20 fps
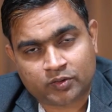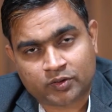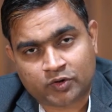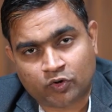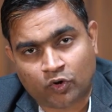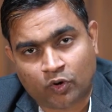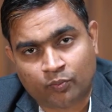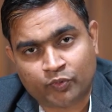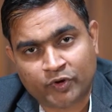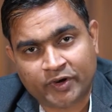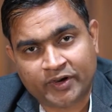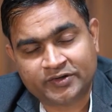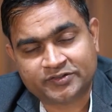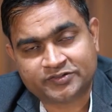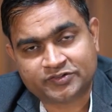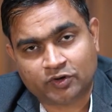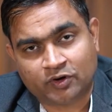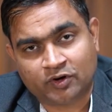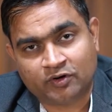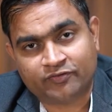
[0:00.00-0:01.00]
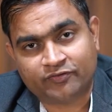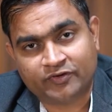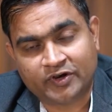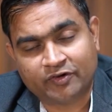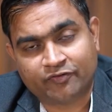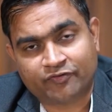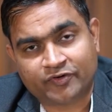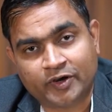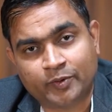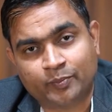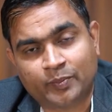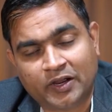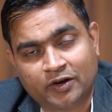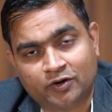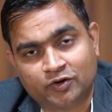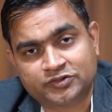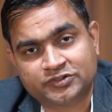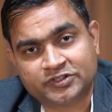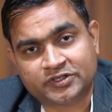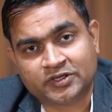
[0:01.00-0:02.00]
components of different
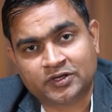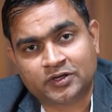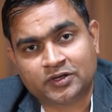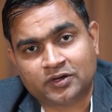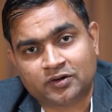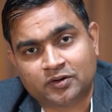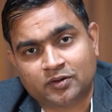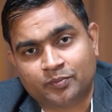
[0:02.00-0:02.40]
biological